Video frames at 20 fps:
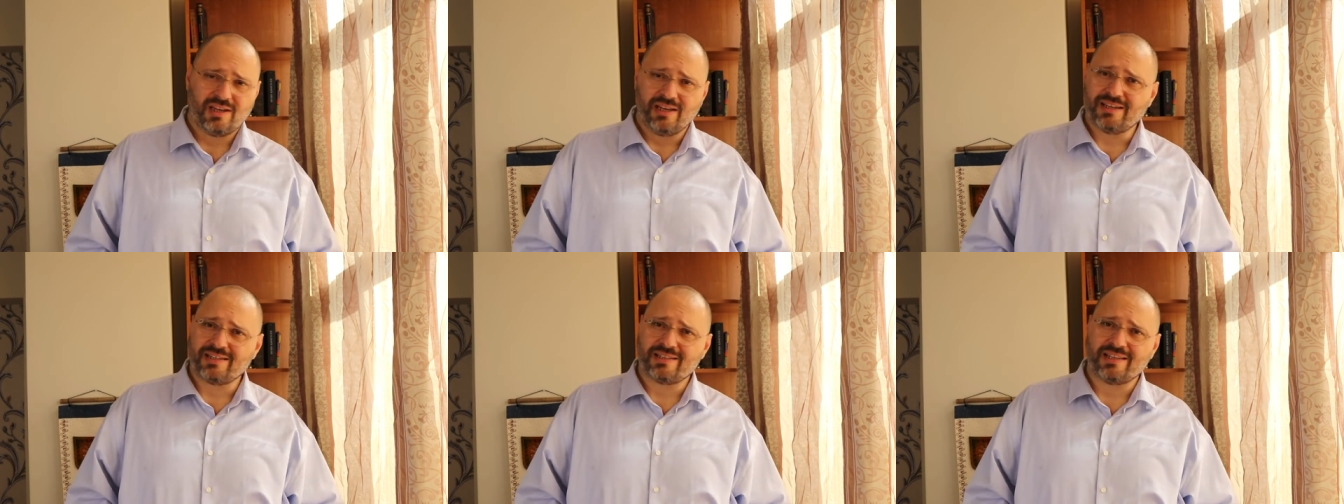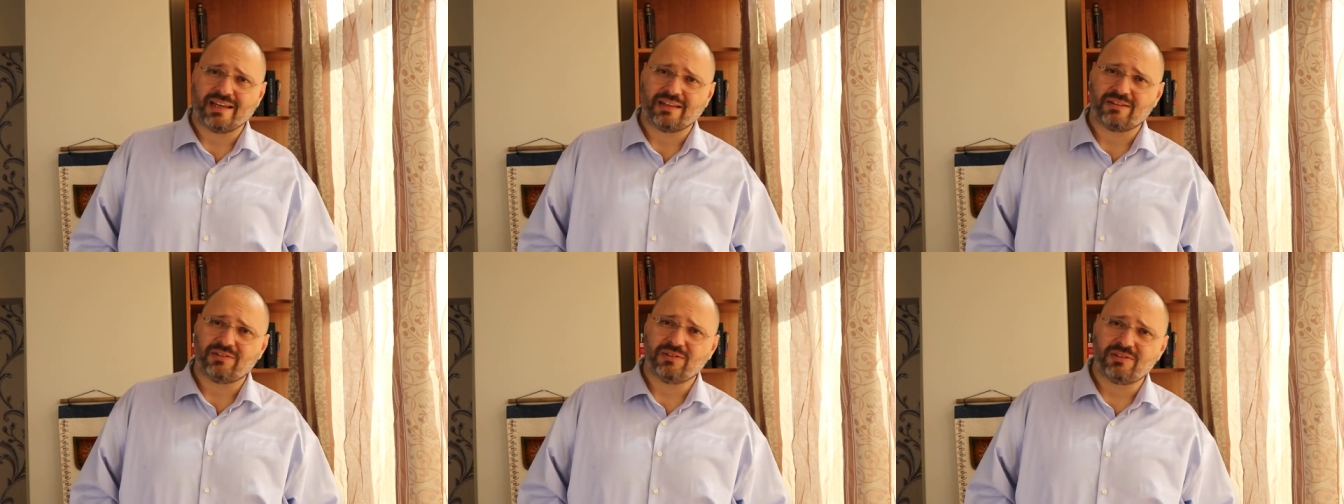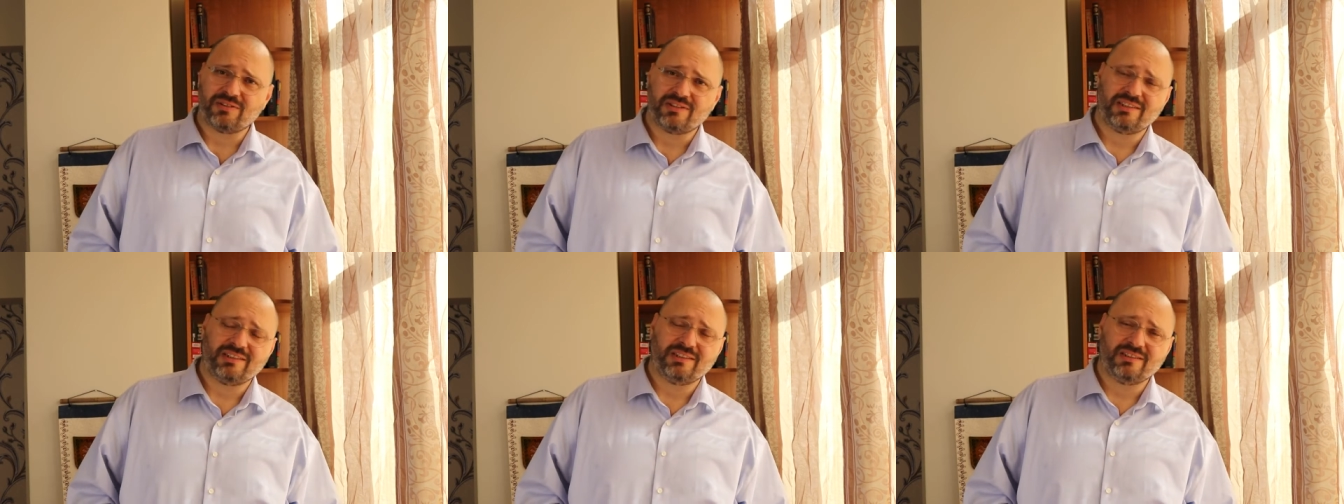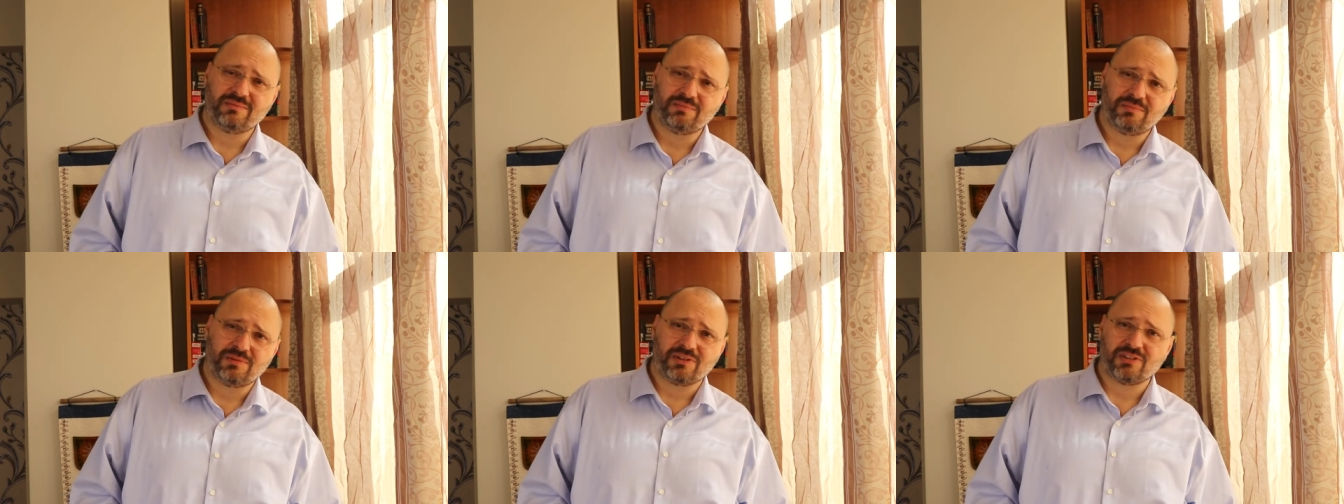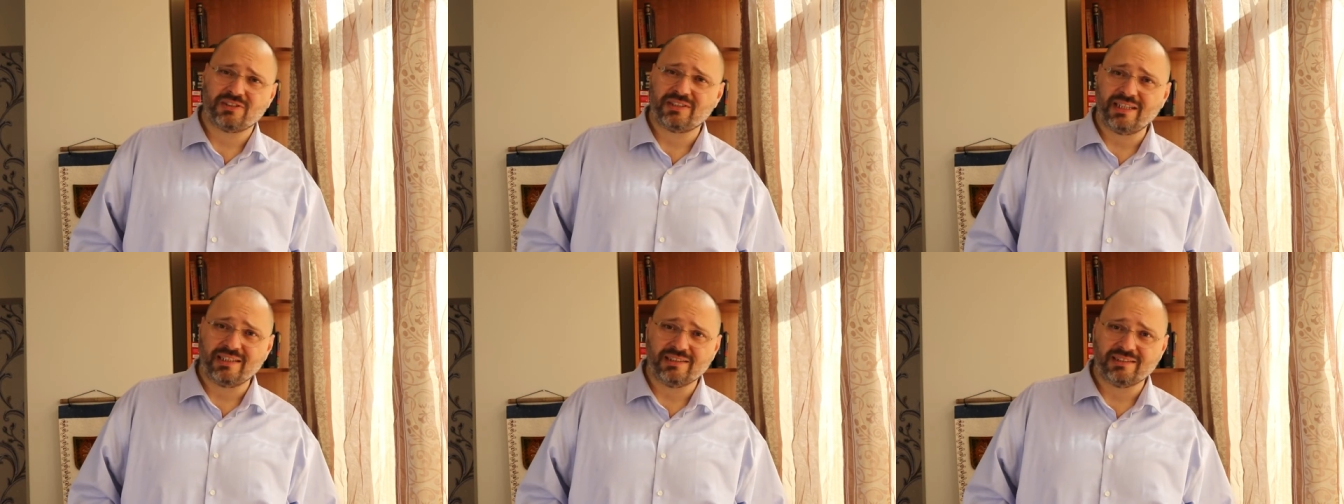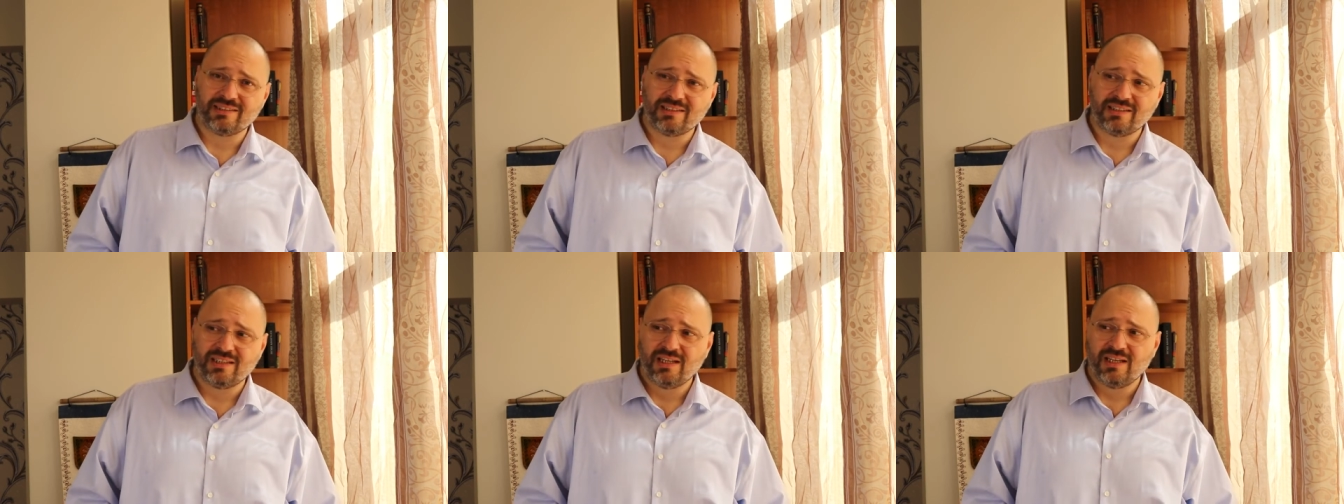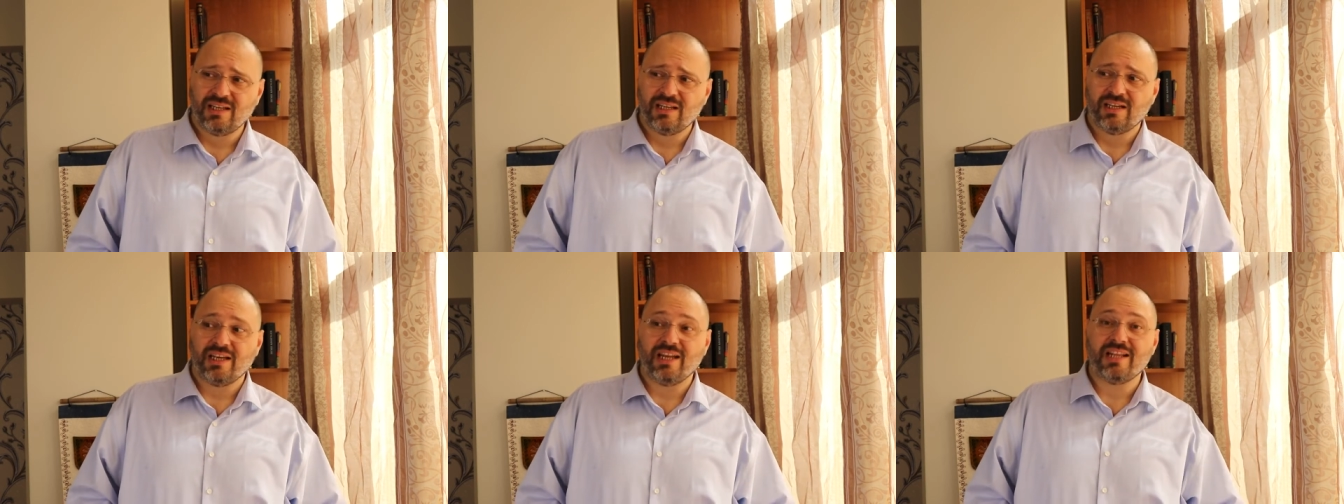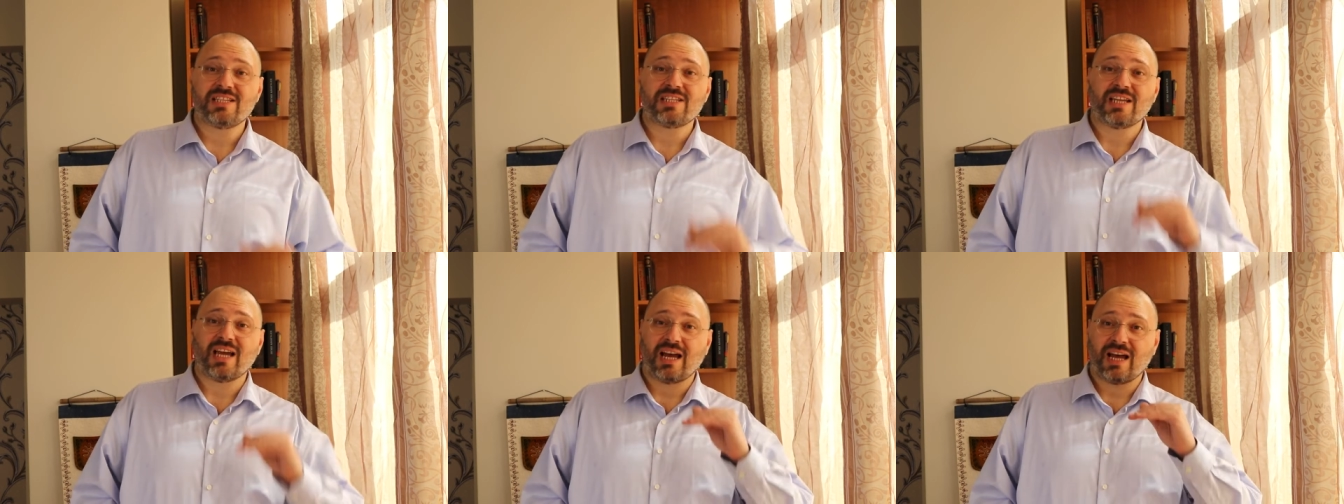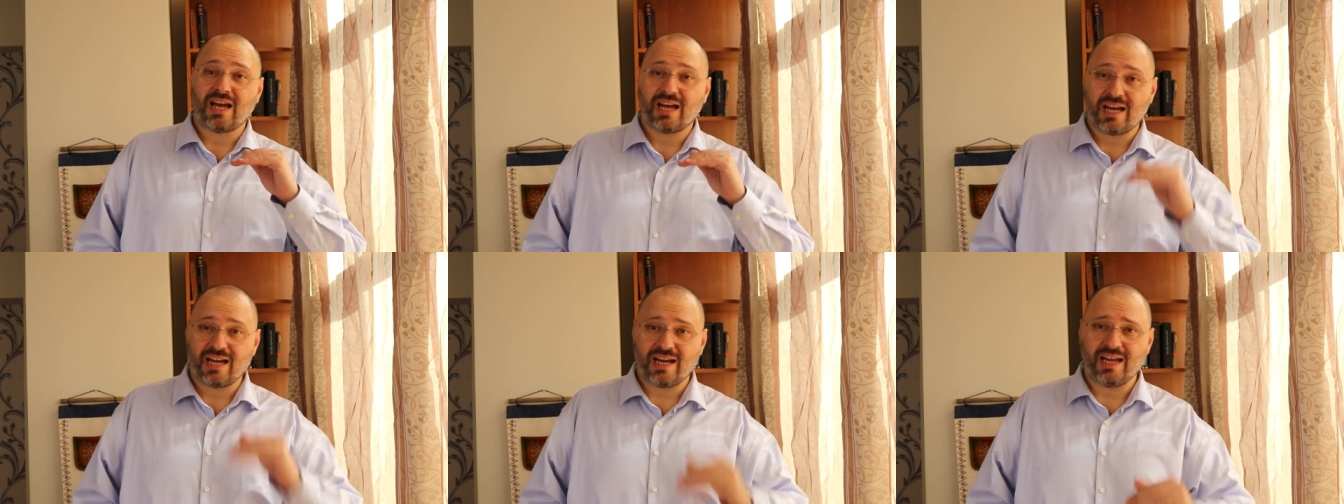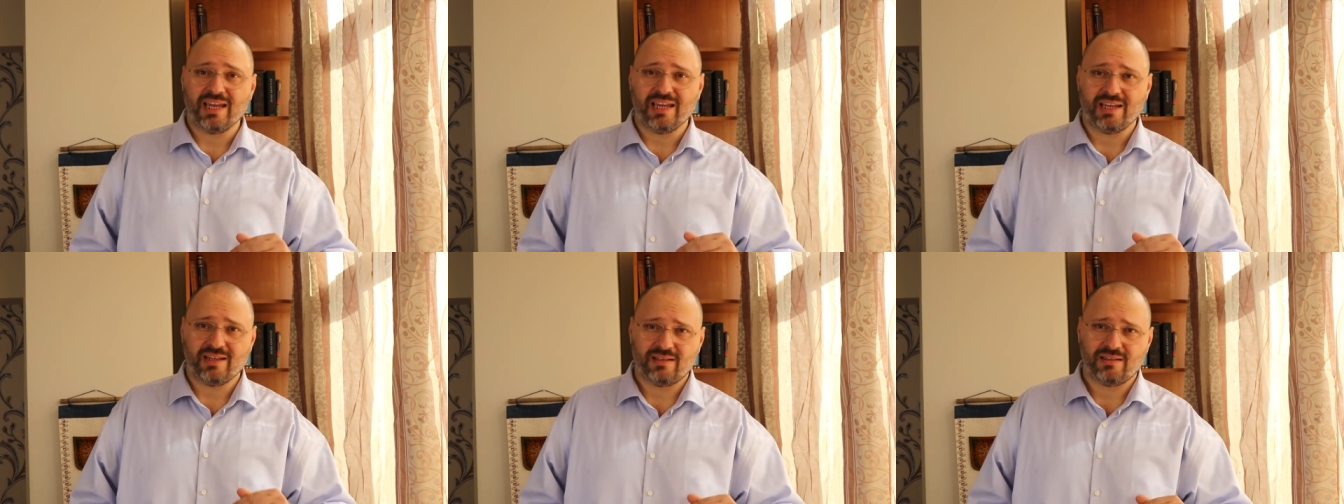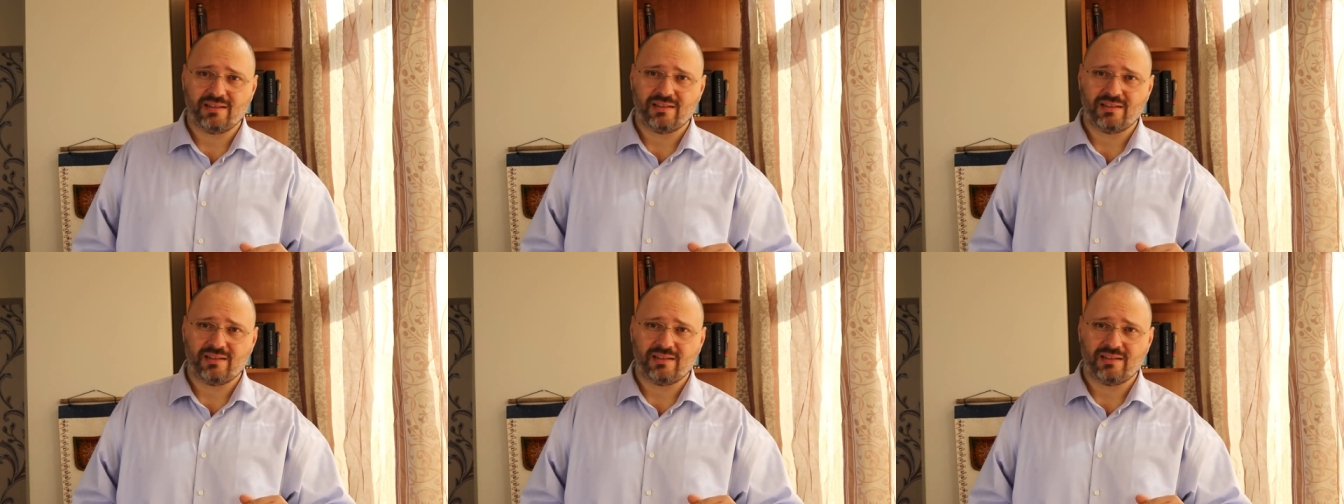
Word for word: It's like thirteen percent. It's high.